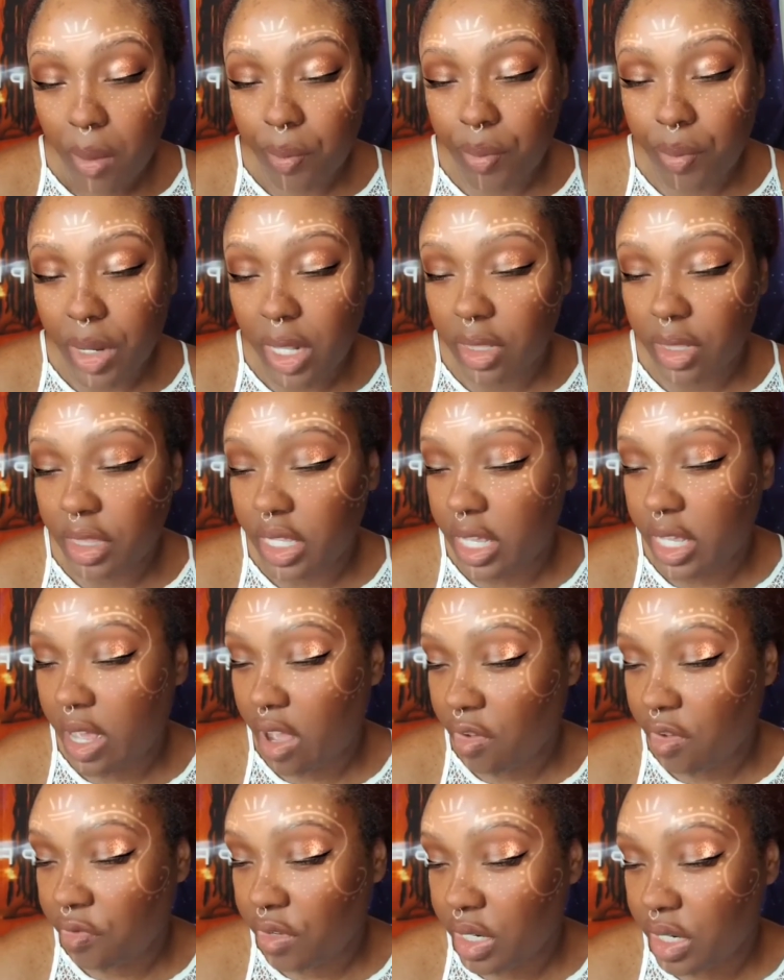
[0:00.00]
but the
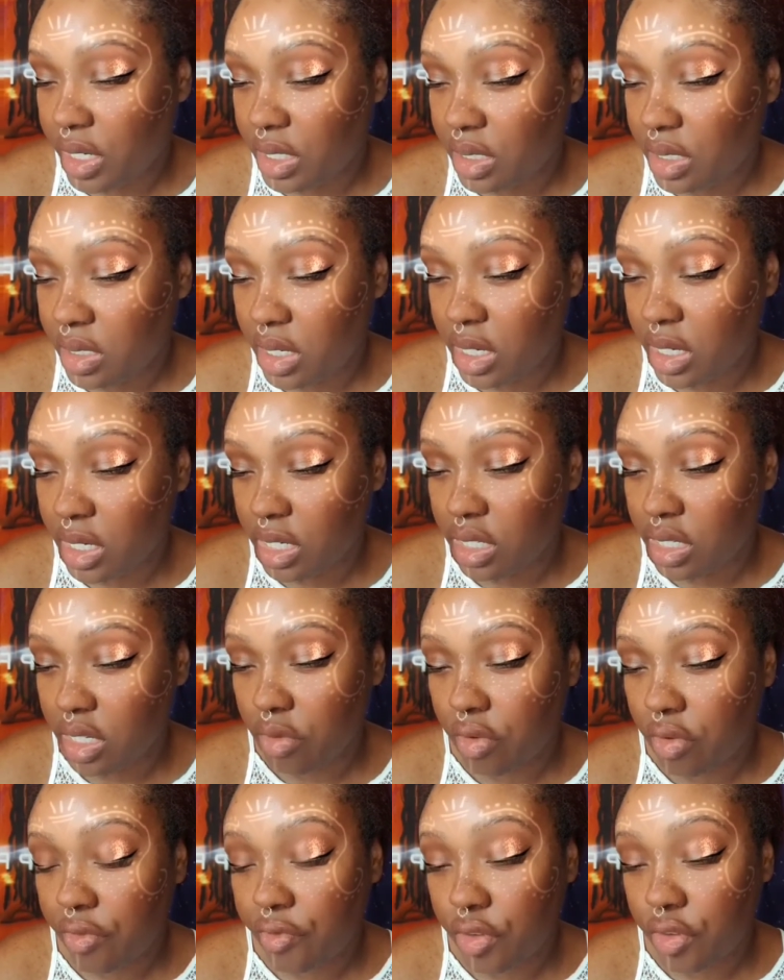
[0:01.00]
evidence is
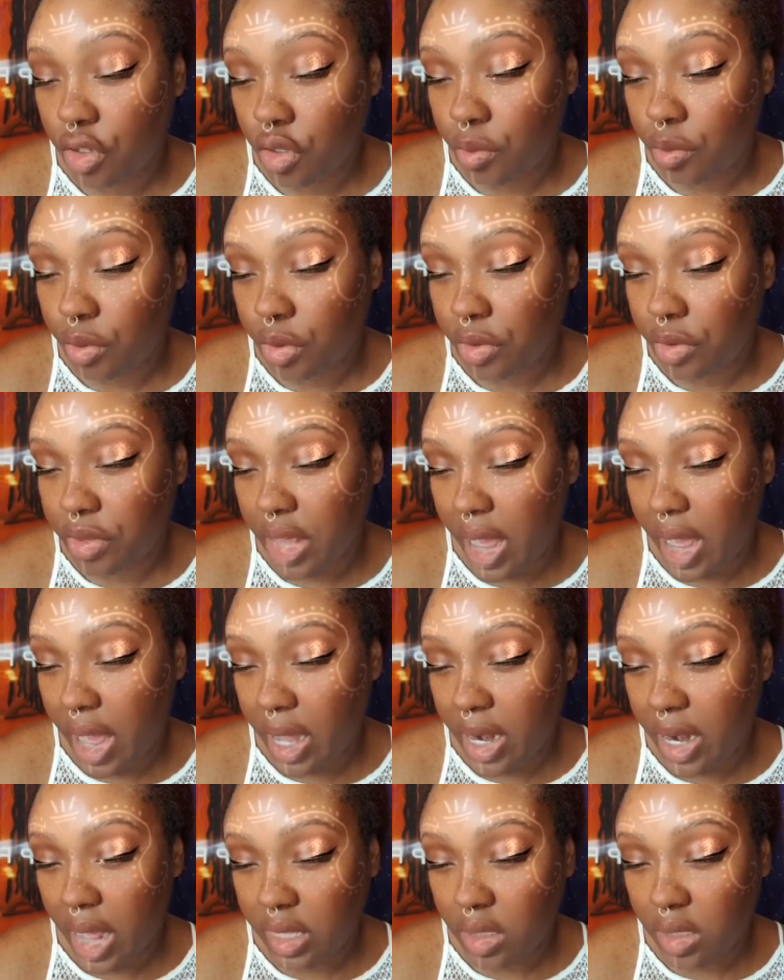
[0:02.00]
irrefutable
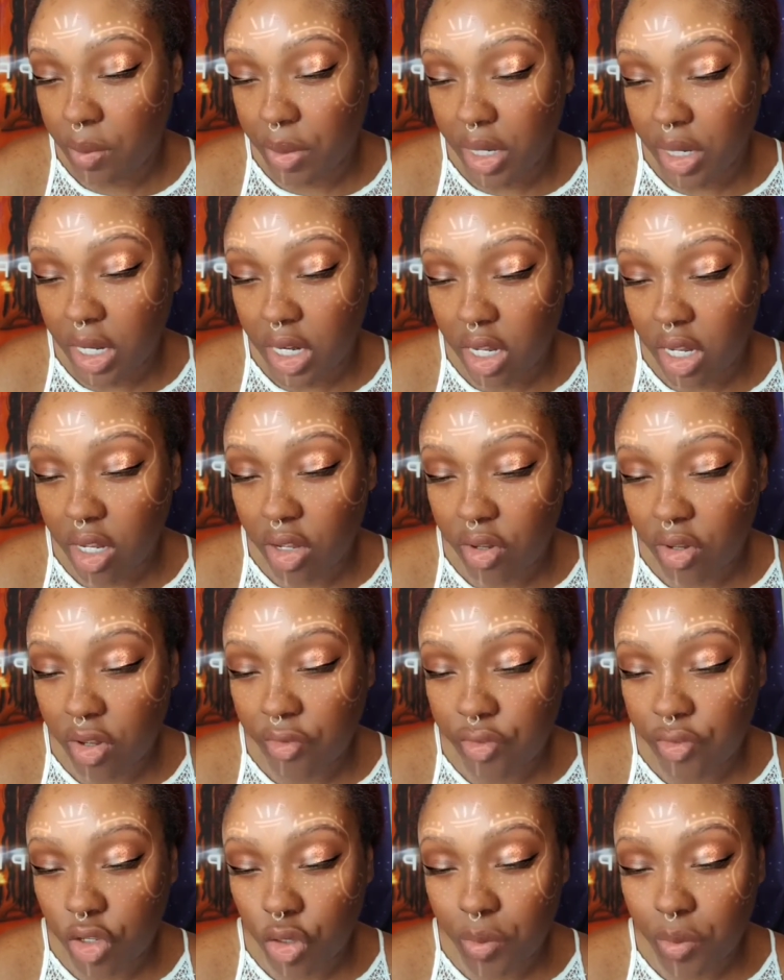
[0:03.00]
that at the beginning
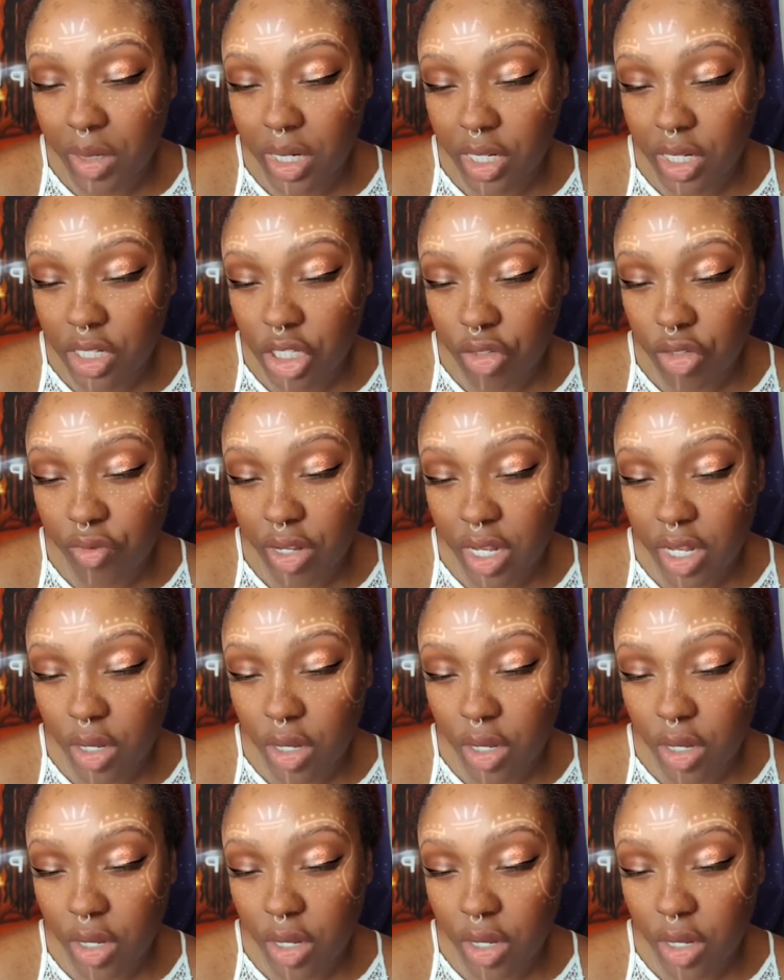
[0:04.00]
of human history,